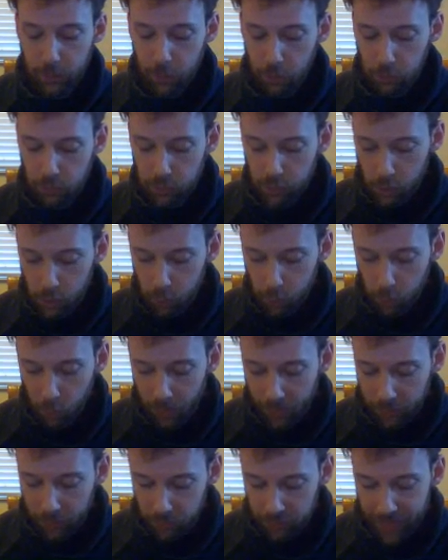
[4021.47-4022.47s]
we don't know
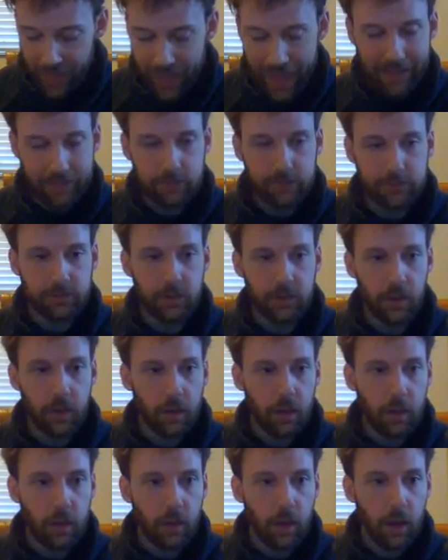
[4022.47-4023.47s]
whether
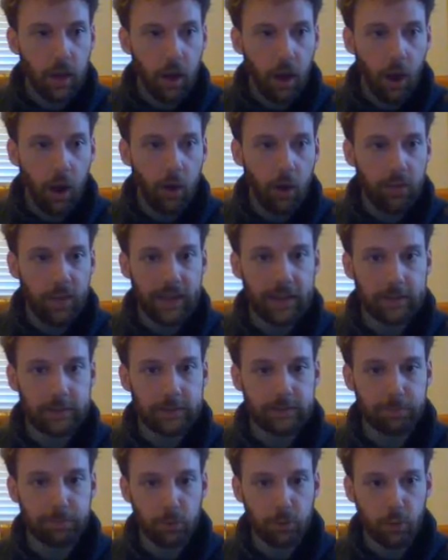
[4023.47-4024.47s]
are they
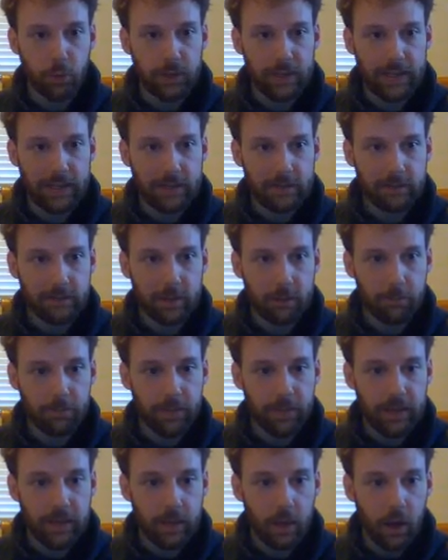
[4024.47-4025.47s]
exploiting
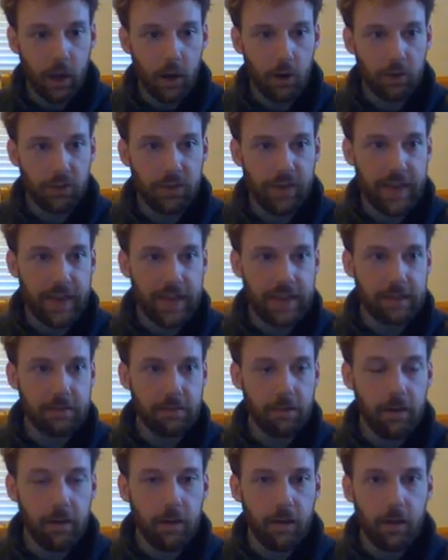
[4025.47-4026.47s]
something? Are
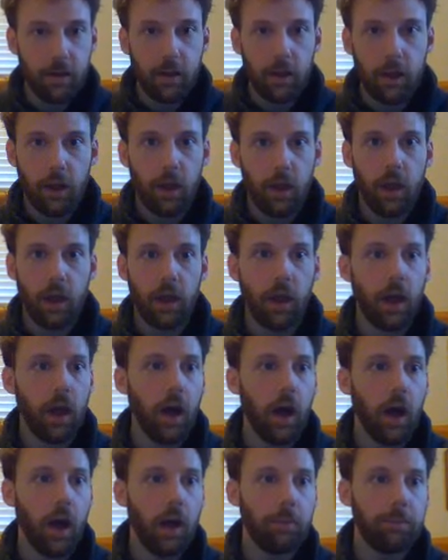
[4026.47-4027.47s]
they
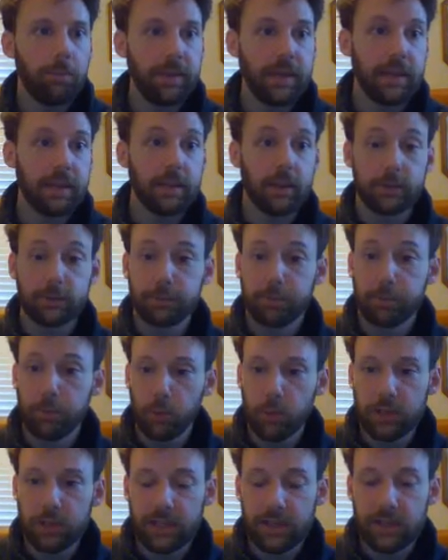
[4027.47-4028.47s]
being
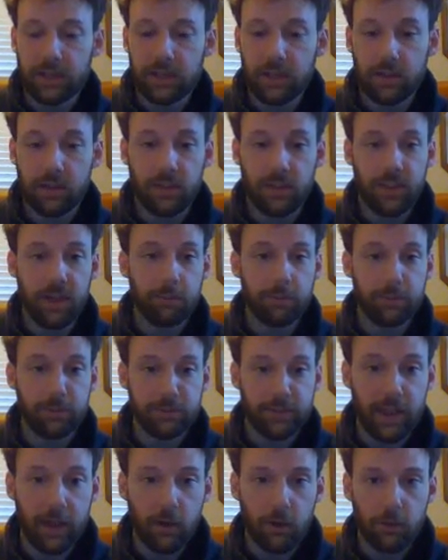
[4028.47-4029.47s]
exploited
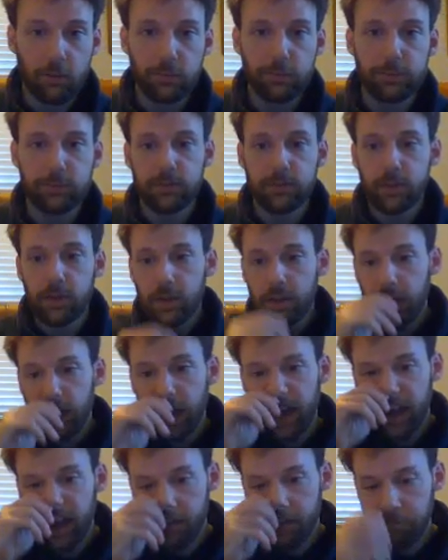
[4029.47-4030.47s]
themselves?
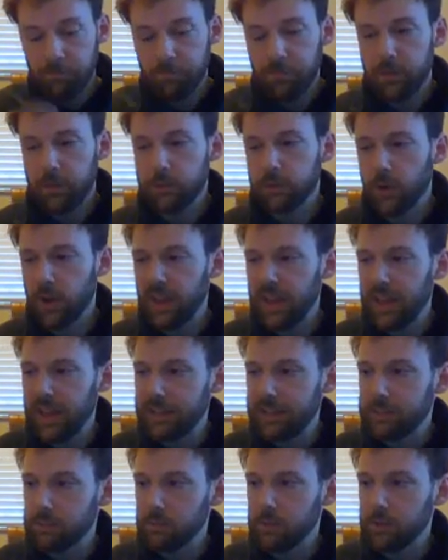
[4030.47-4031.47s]

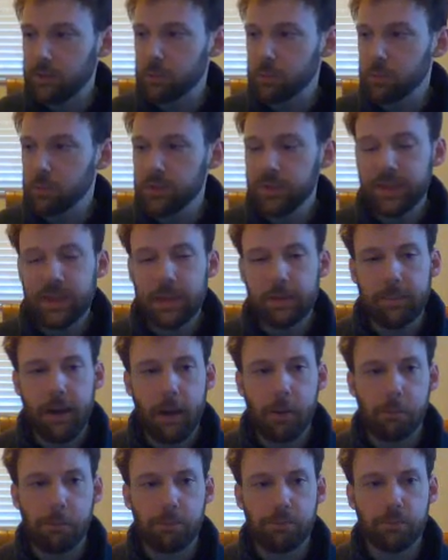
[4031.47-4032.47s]
It's really
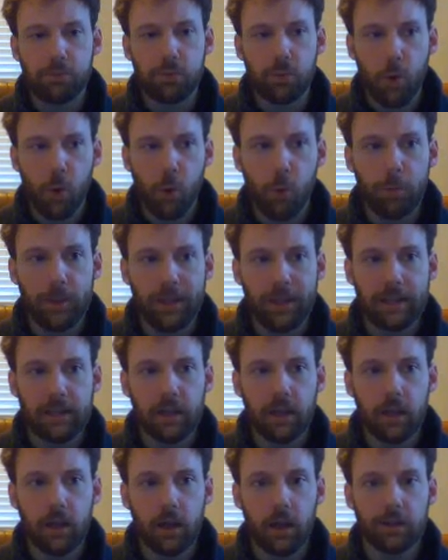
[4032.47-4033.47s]
about
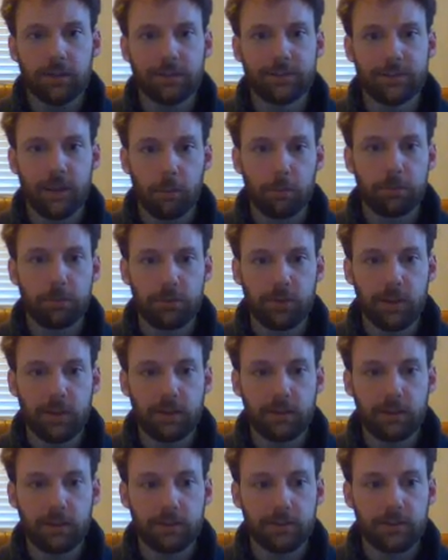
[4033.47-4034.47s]
probing
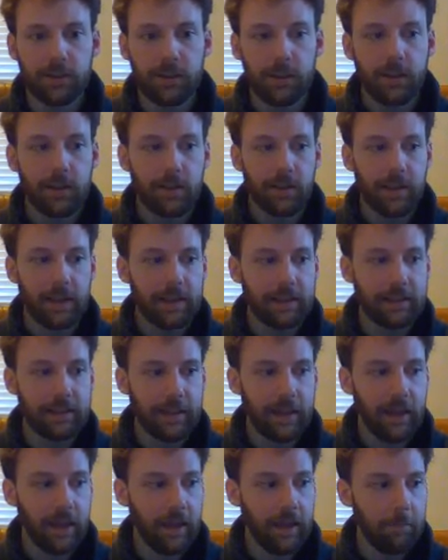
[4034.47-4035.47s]
assumptions.
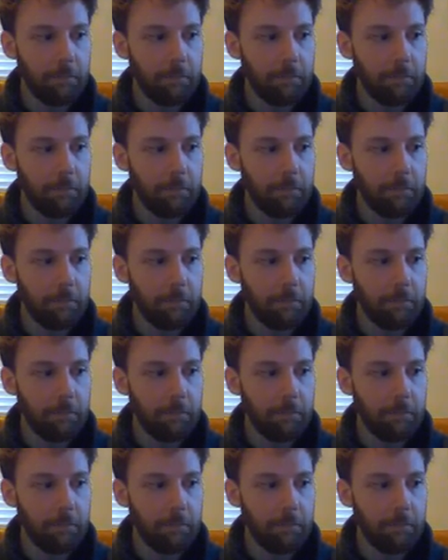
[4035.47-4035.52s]
Like,